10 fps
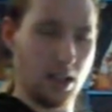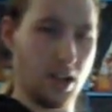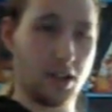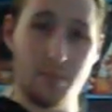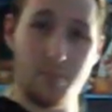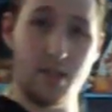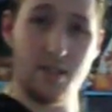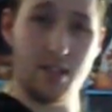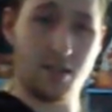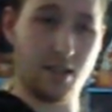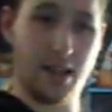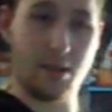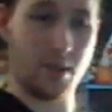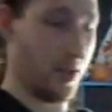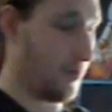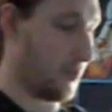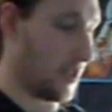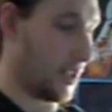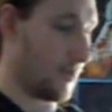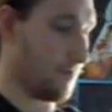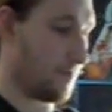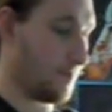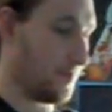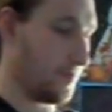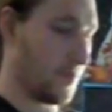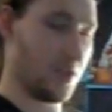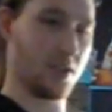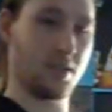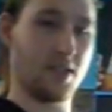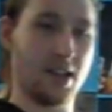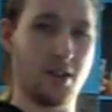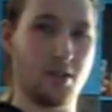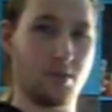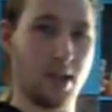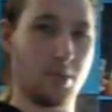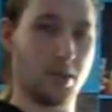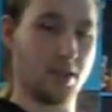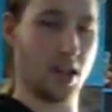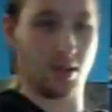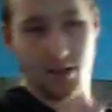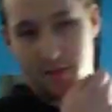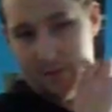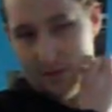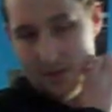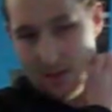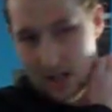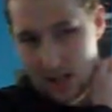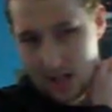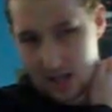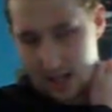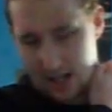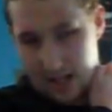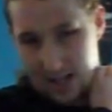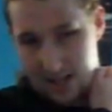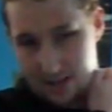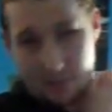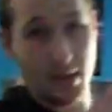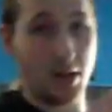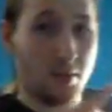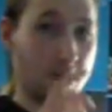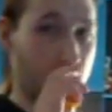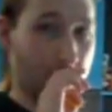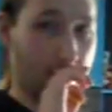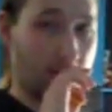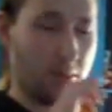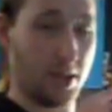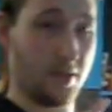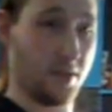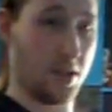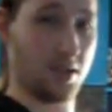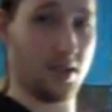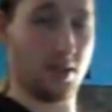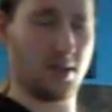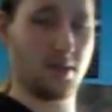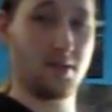I'm going to be teaching that riff, Dio, Rainbow the Dark riff, and a metal riff as well will be the first two.